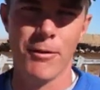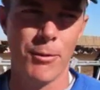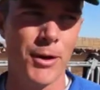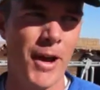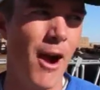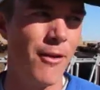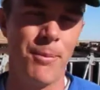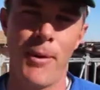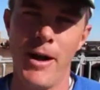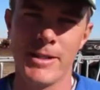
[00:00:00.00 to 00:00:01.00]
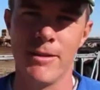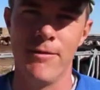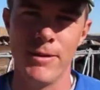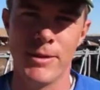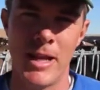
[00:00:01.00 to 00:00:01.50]
We are now in the
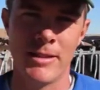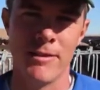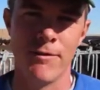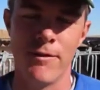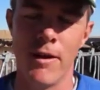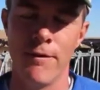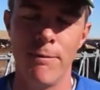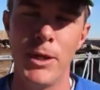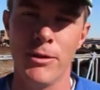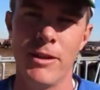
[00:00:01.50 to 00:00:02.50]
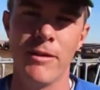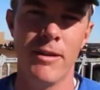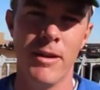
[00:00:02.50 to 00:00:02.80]
process of building